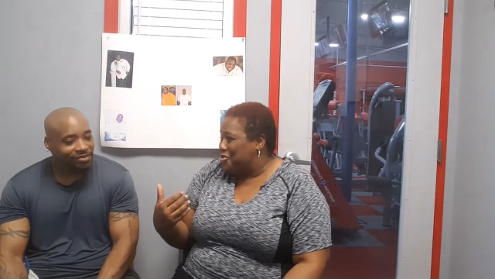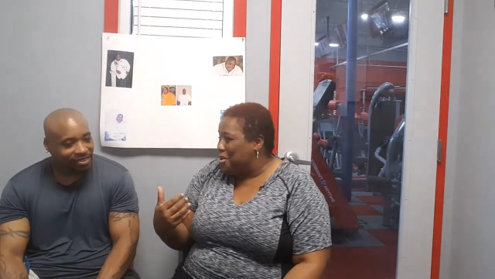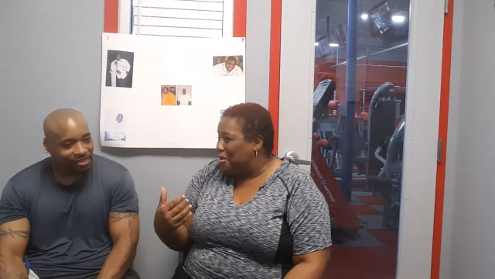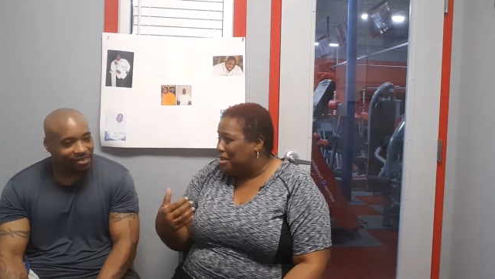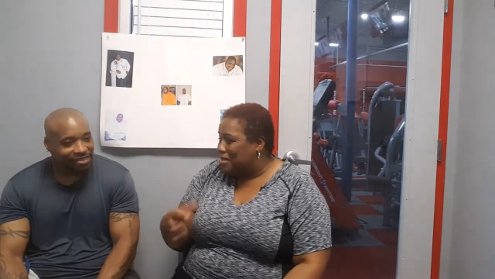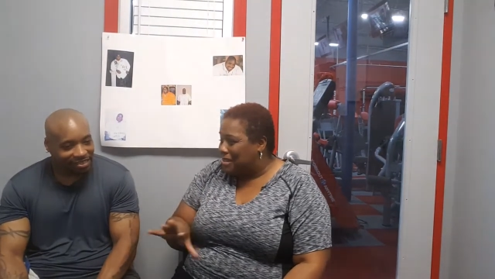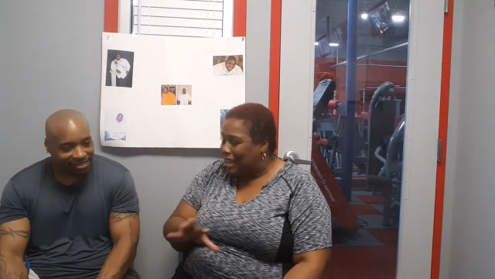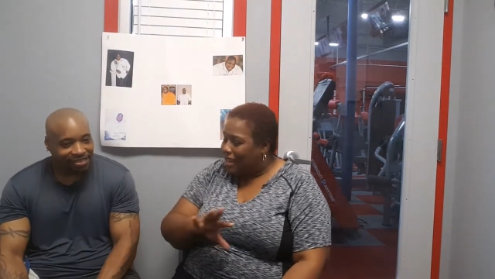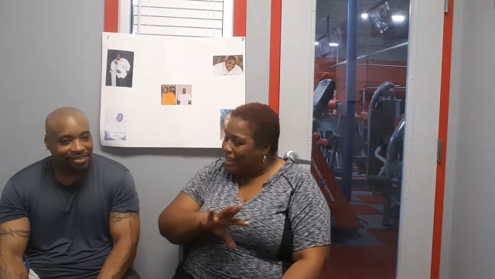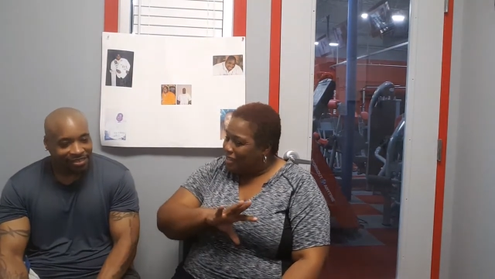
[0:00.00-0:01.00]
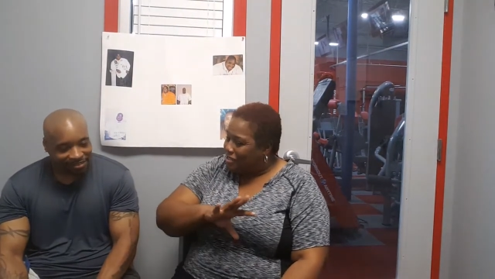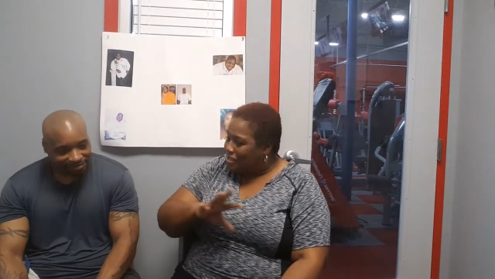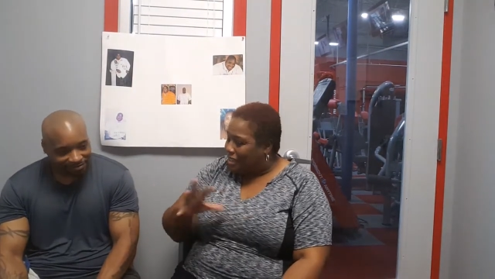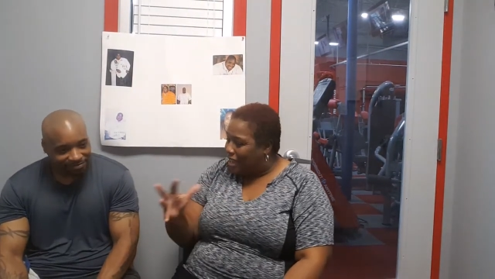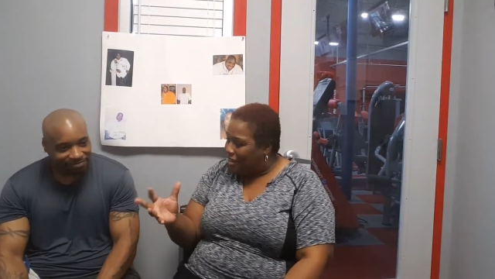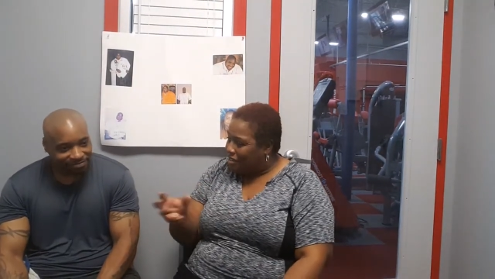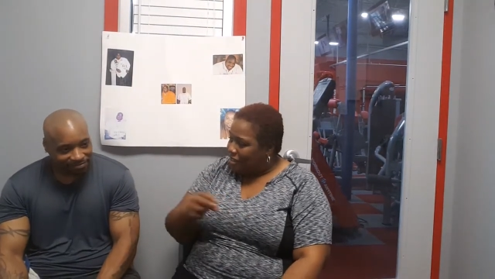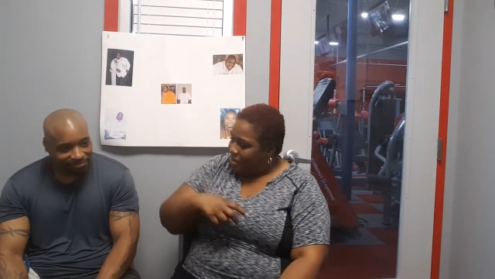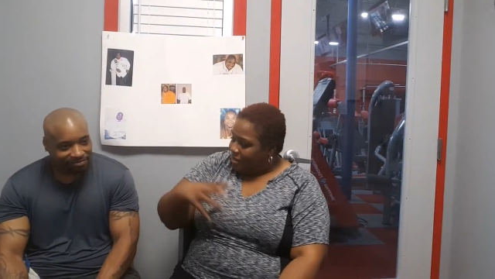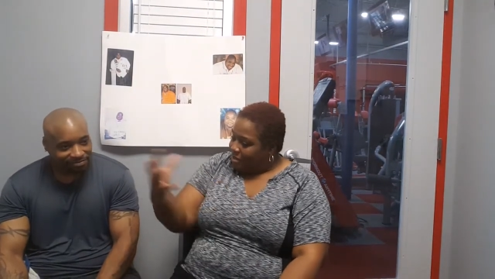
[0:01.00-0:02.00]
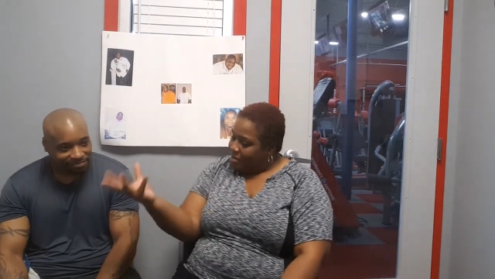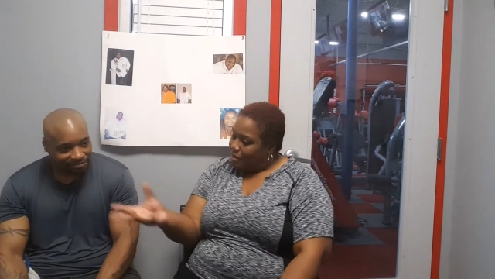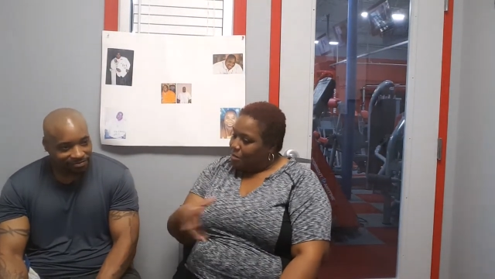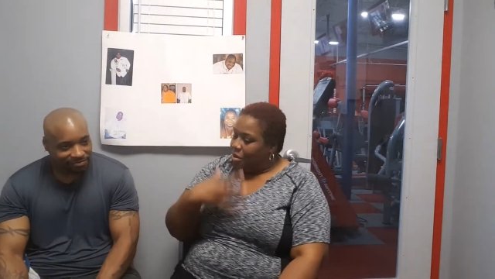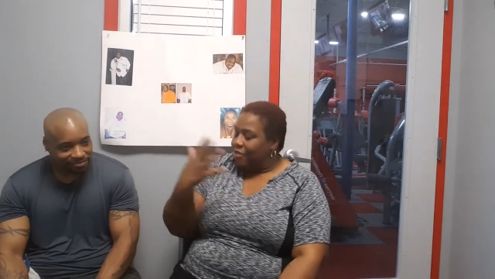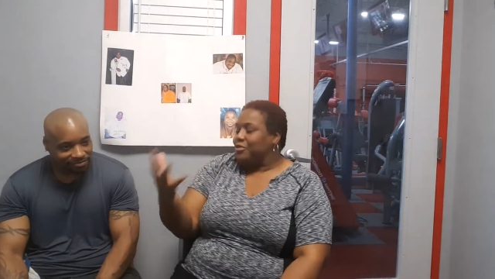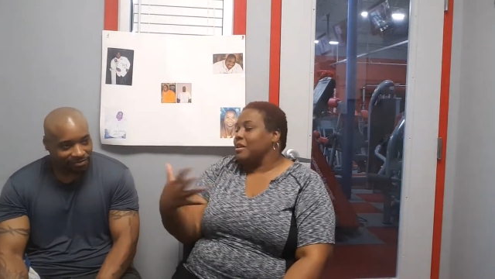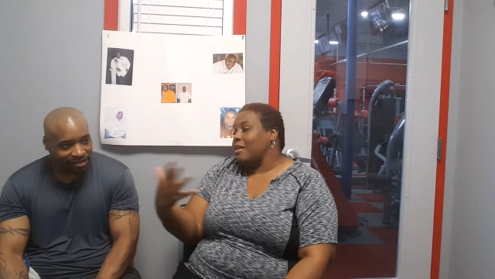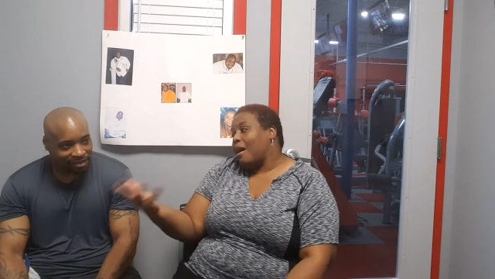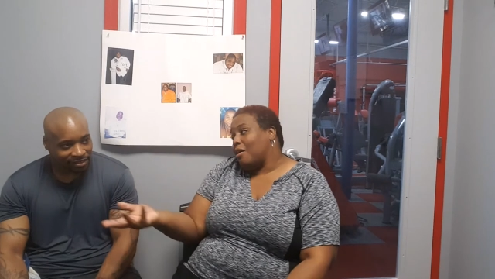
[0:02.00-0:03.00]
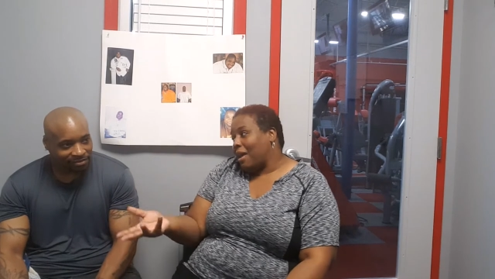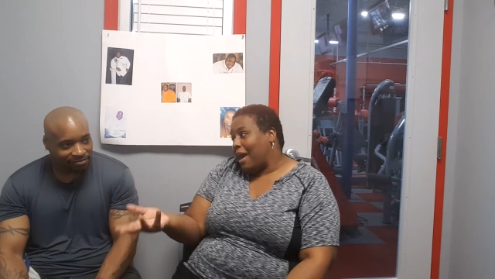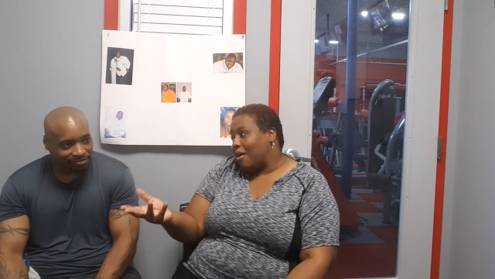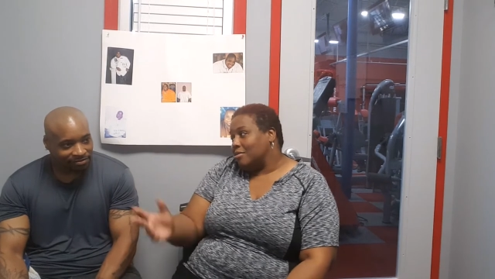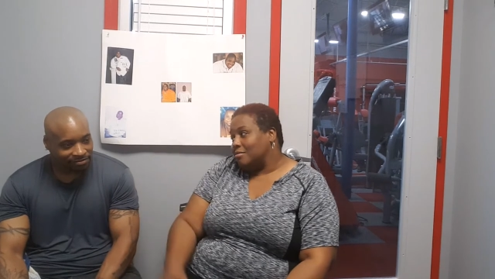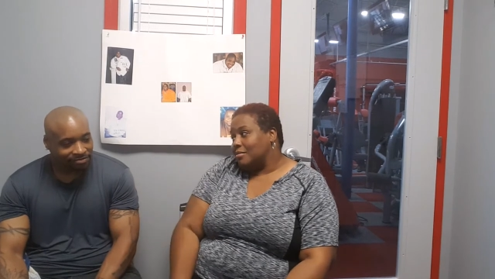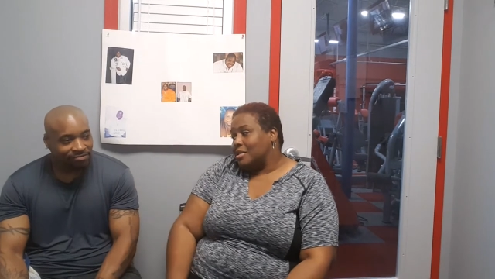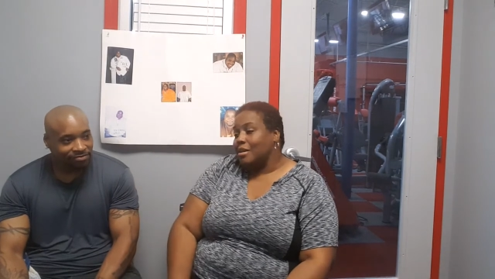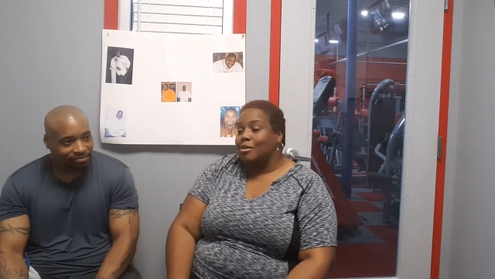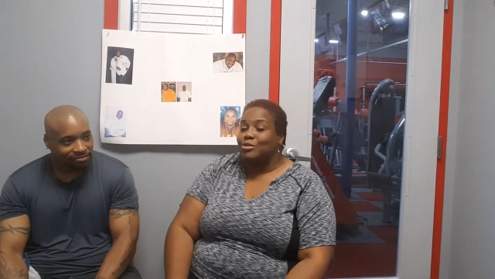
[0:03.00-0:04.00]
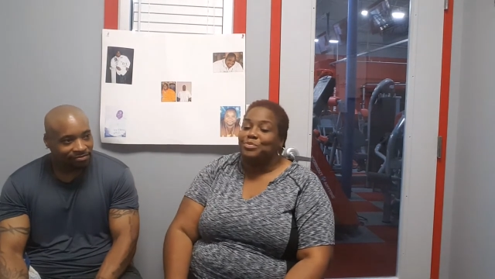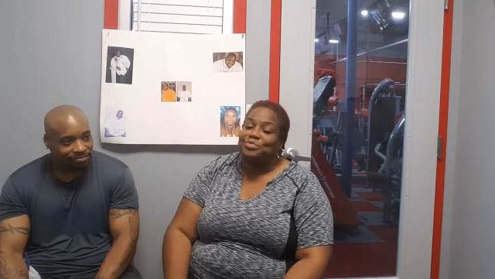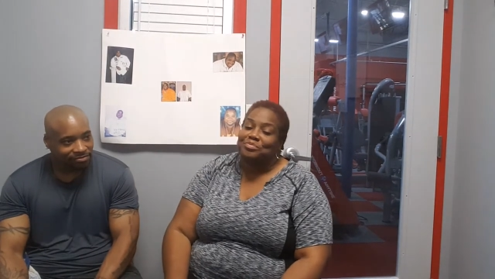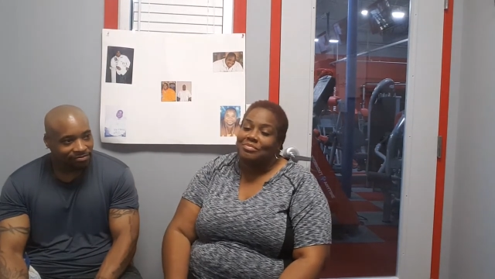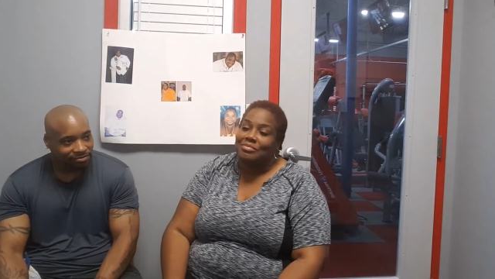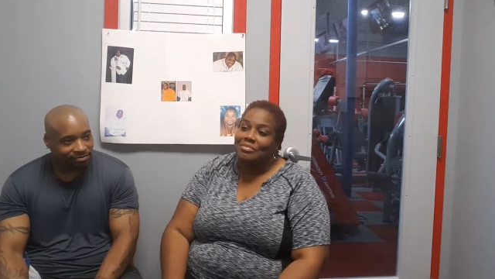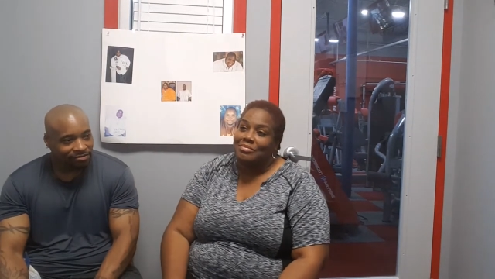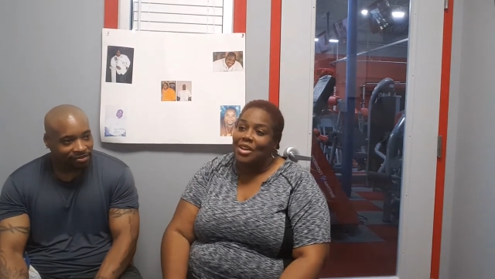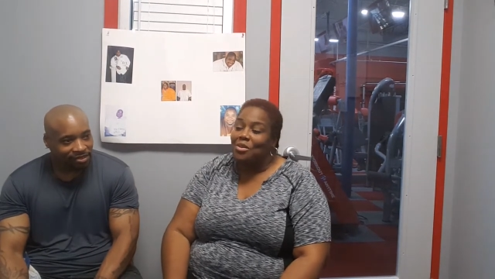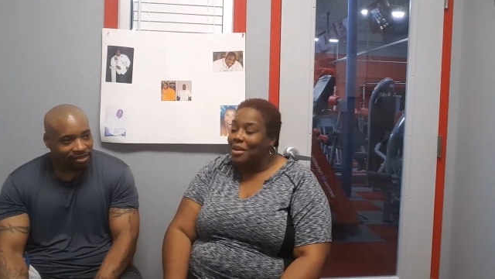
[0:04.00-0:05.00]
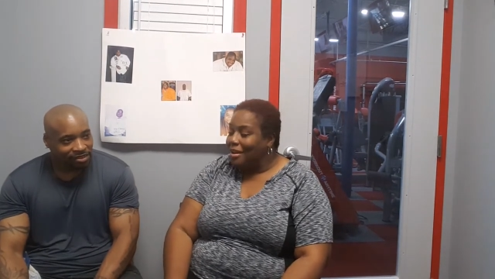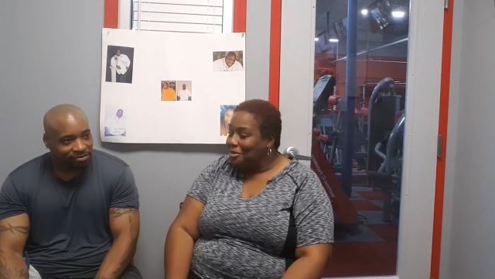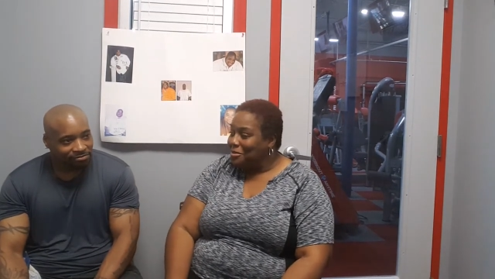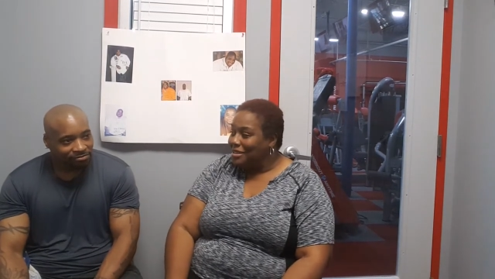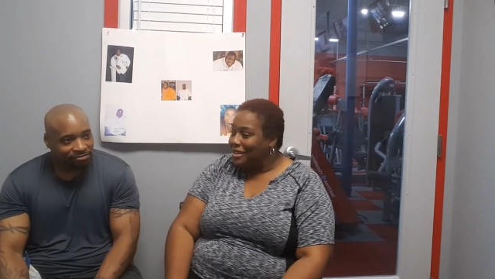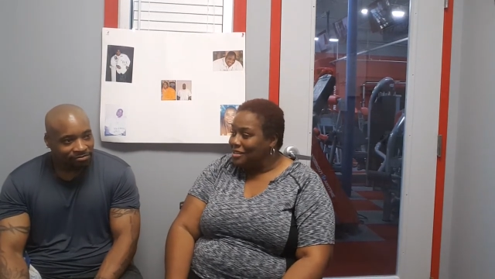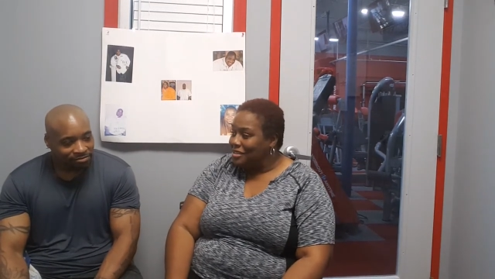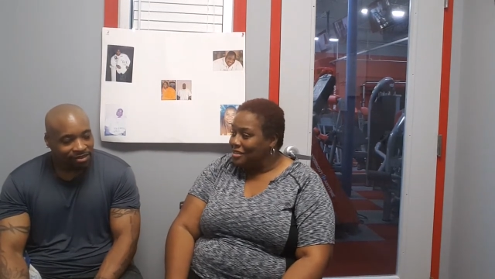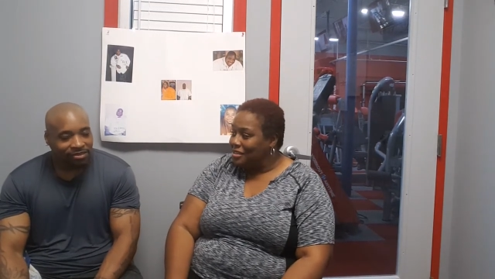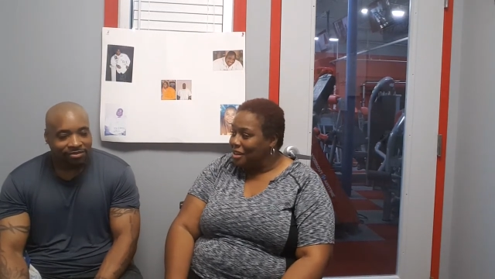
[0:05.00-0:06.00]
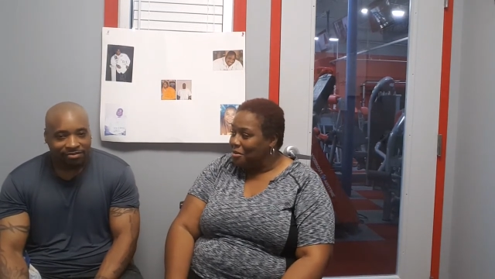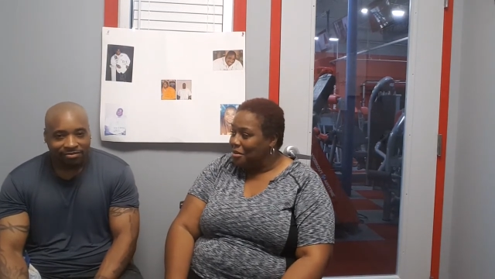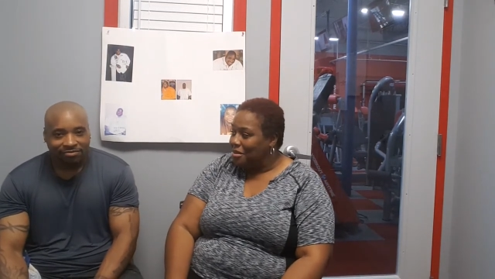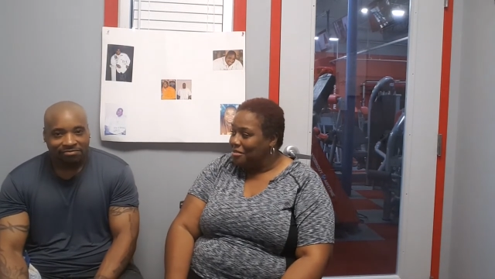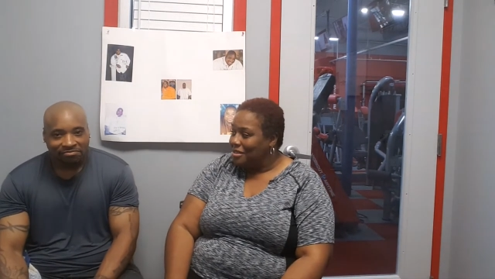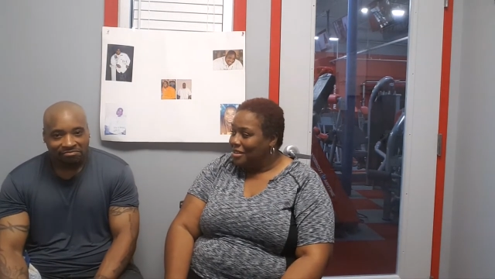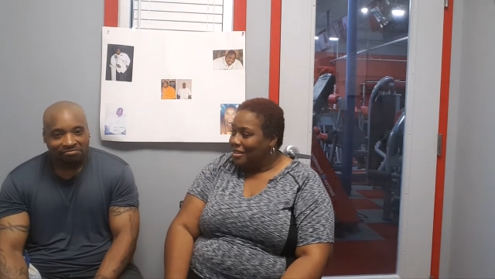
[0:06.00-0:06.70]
Speaker 1: you know what I'm saying? I just kinda puffed it all out. So okay, well that's good to know though.